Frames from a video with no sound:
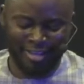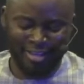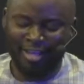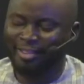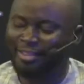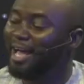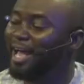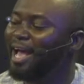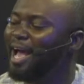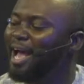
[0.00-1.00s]

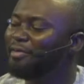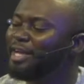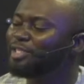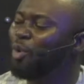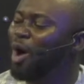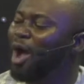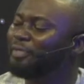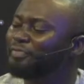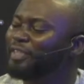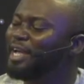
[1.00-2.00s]
There is one
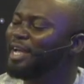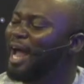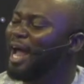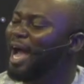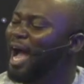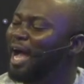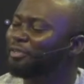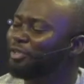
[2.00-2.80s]
thing I know.